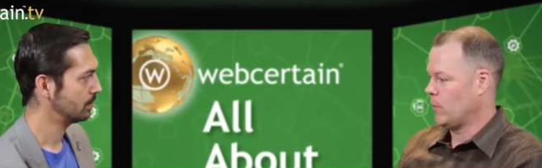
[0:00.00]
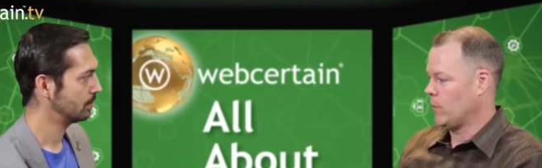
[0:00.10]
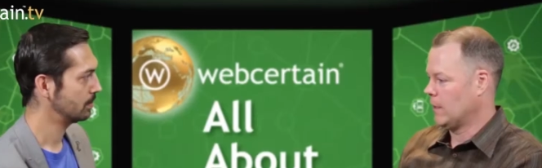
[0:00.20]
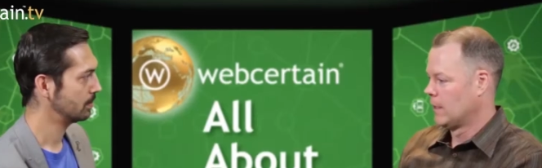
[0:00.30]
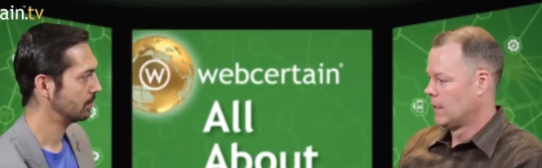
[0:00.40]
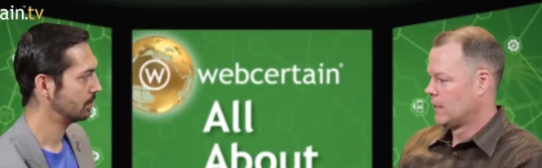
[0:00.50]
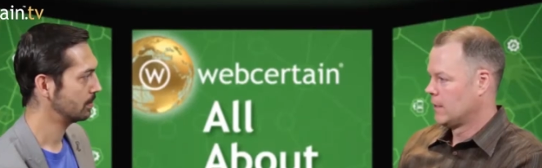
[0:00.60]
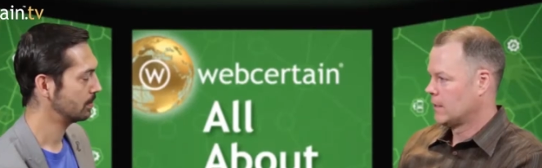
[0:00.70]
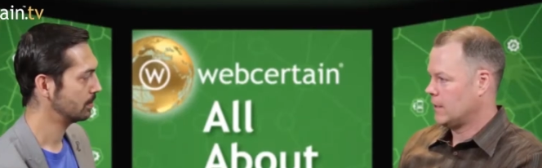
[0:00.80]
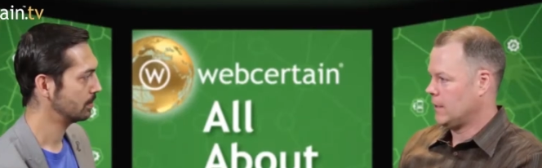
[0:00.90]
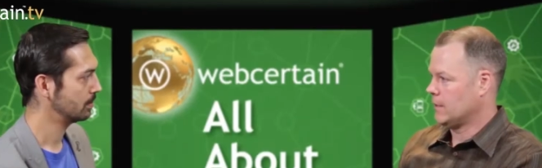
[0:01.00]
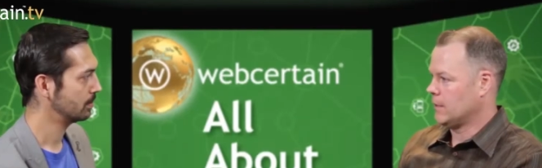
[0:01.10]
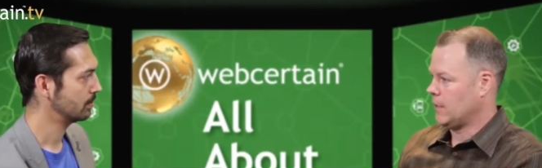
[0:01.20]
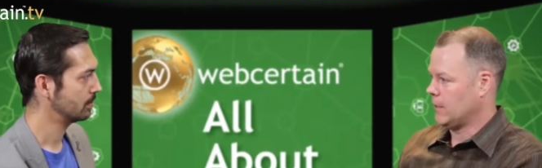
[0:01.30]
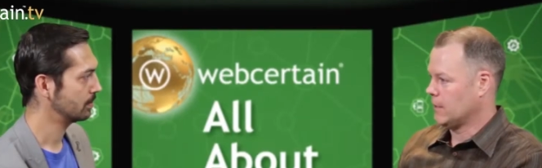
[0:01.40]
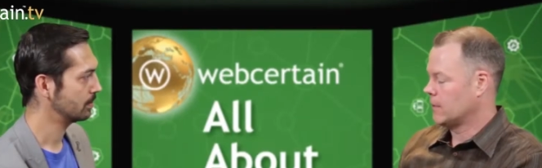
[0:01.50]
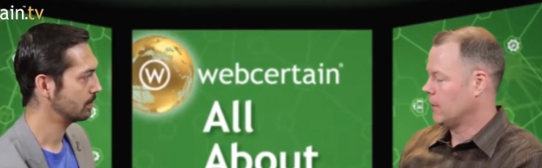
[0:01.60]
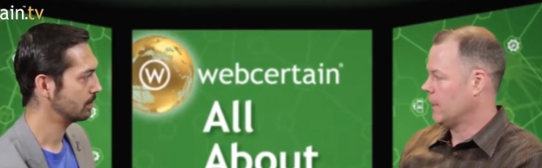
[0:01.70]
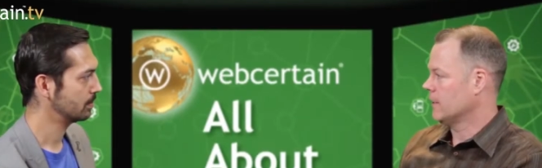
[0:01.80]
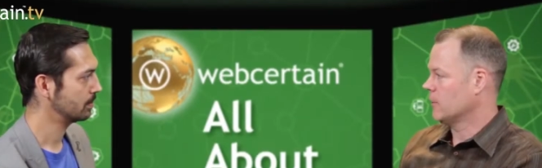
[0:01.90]
Speaker 1: support. He's on
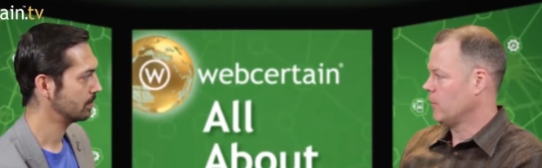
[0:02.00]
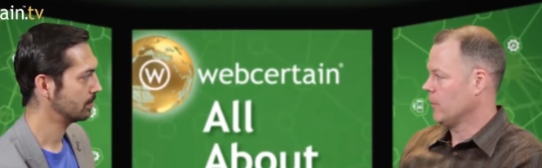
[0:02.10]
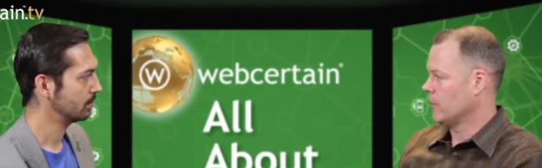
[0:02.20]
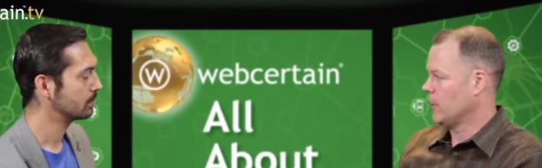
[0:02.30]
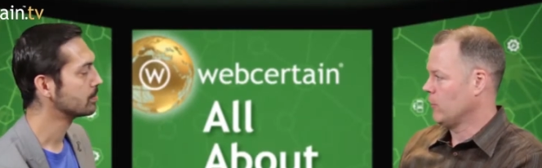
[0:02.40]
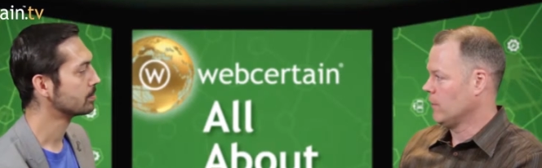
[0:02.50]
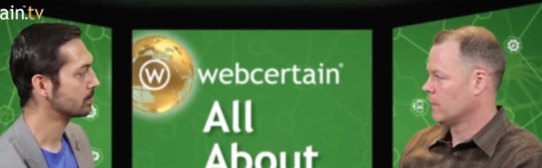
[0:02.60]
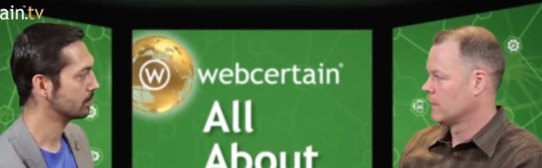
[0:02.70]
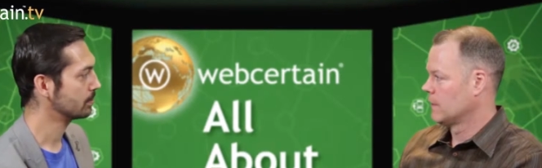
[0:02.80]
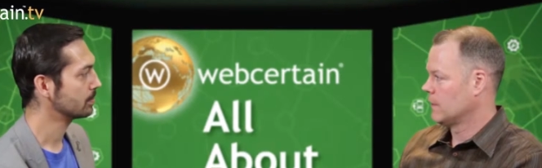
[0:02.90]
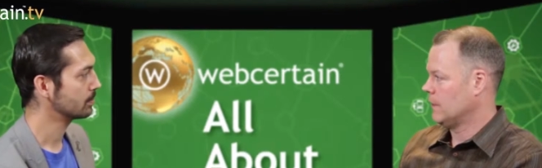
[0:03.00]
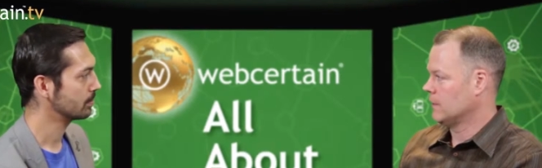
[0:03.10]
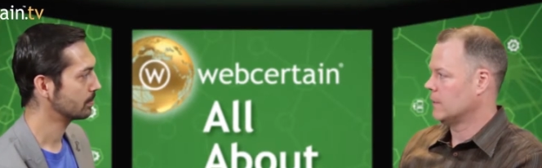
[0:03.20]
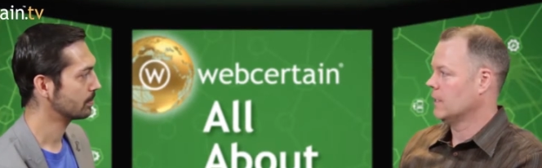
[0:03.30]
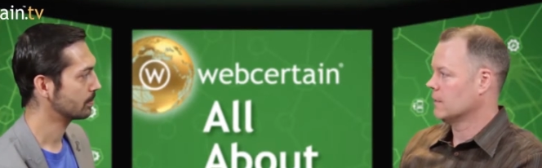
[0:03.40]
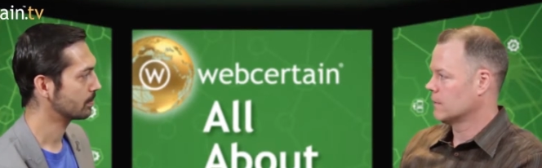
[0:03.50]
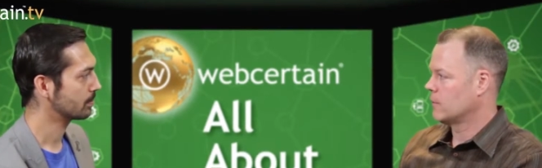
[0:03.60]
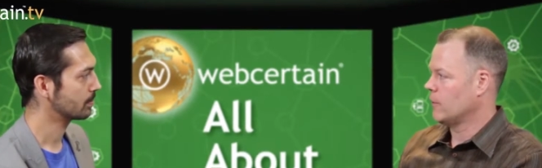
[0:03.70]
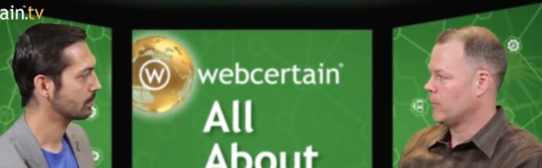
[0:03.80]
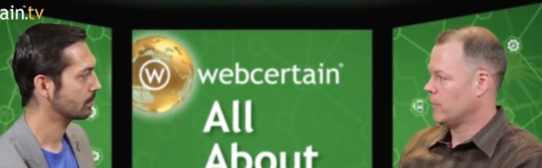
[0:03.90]
GoDaddy support team, and mm-hmm. he's got
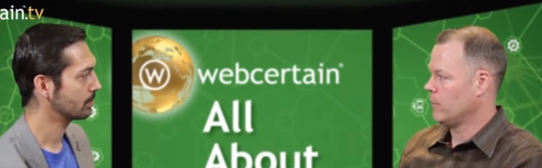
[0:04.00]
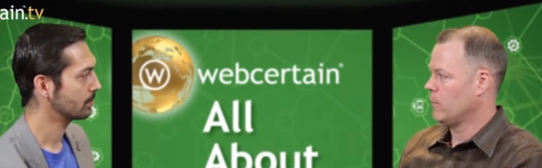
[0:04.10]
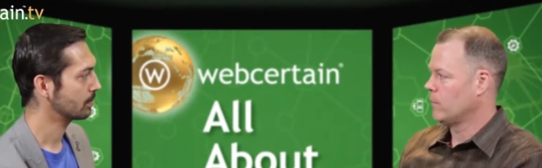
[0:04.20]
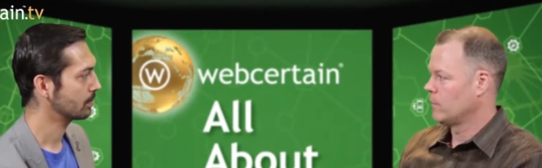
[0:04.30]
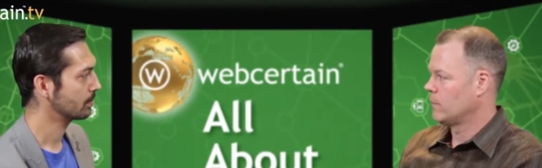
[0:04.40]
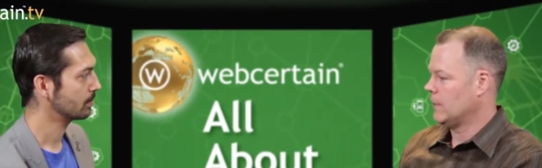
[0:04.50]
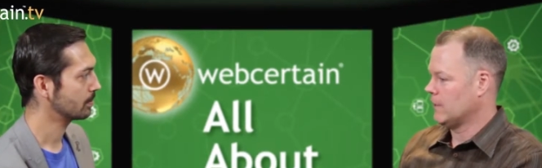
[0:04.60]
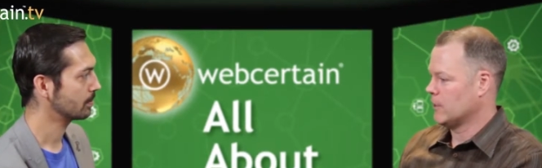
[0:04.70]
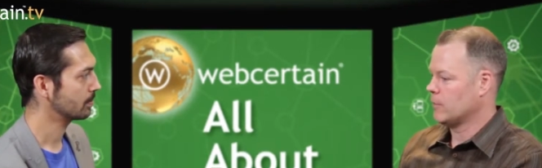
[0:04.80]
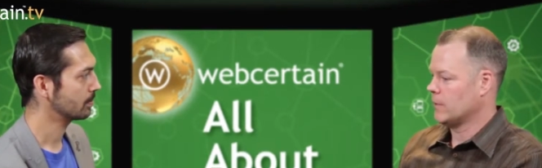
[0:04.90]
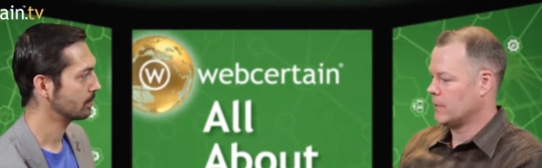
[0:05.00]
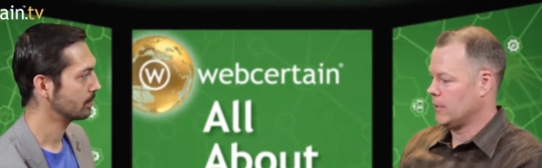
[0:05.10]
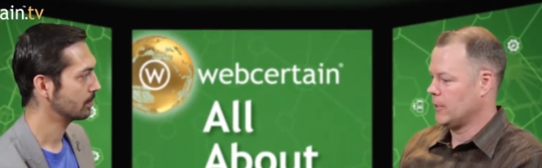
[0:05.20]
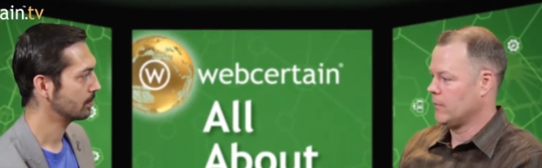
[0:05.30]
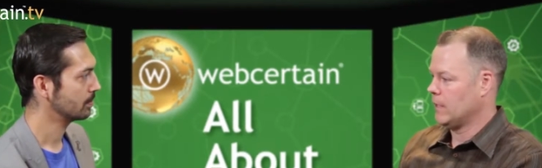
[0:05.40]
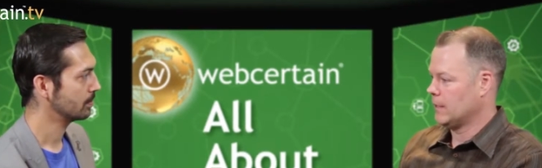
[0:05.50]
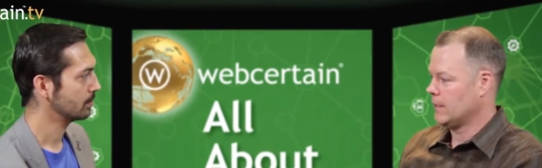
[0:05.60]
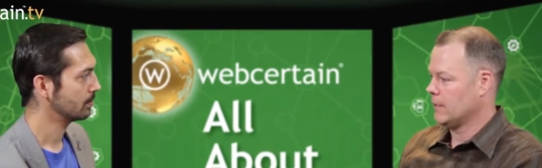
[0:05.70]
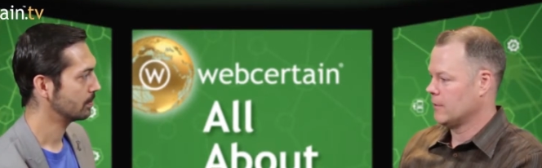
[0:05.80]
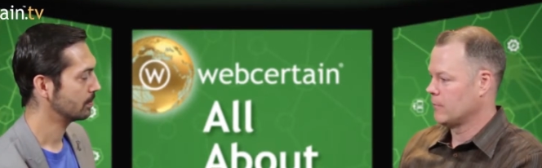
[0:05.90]
quite a few things up his sleeve that
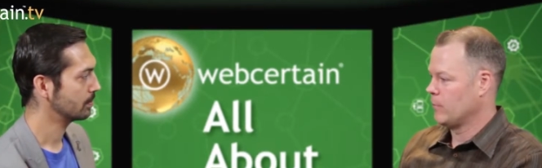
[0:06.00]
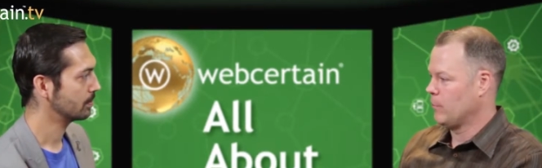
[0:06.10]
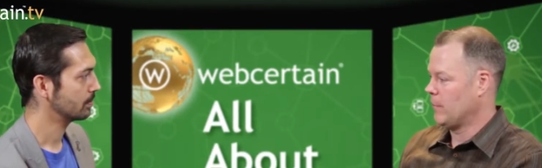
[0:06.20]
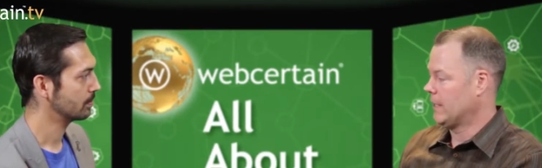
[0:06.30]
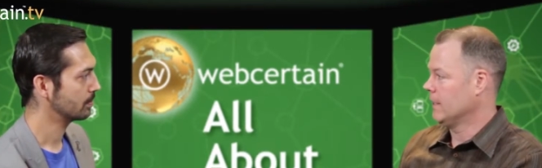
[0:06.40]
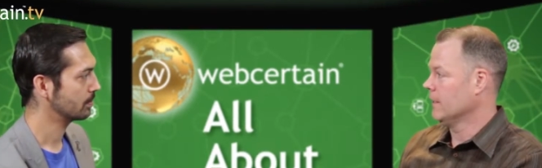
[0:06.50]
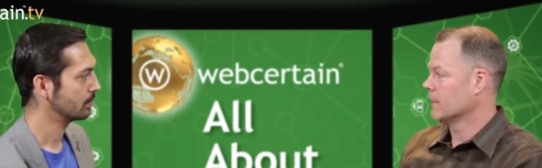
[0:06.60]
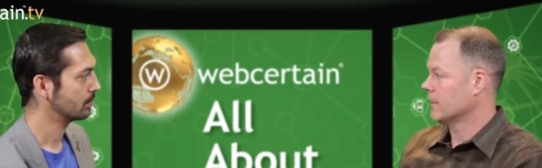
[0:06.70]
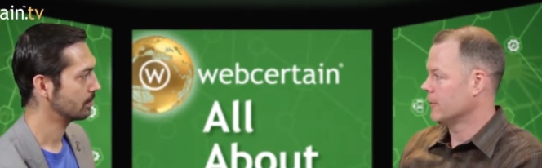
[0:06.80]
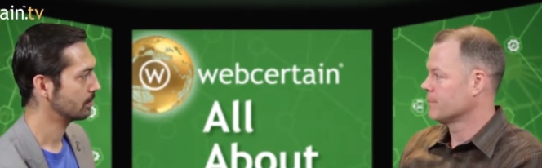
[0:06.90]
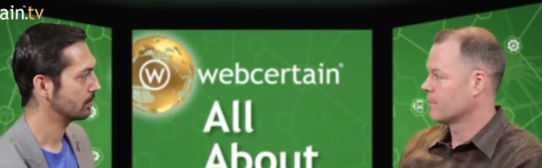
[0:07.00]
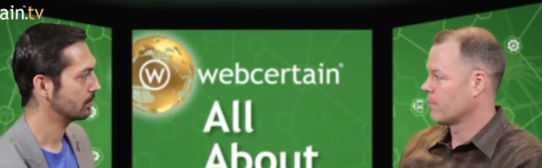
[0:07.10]
uh, might get us there.